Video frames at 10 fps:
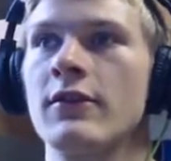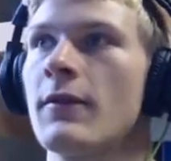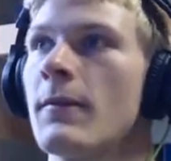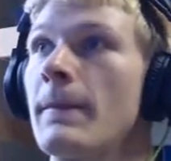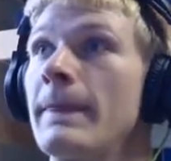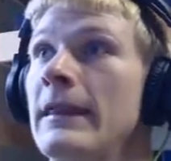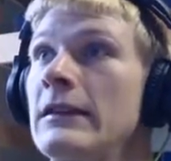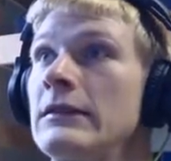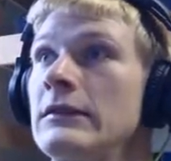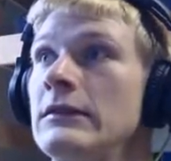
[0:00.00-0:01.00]

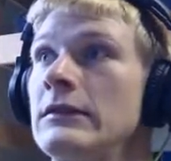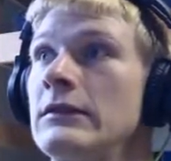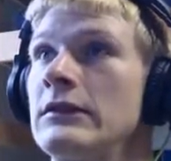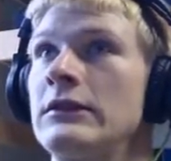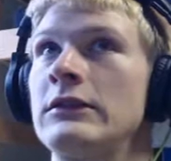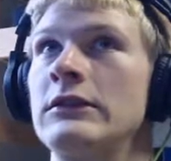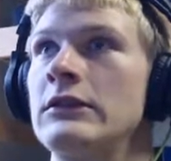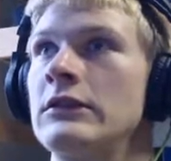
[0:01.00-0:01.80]
[no speech]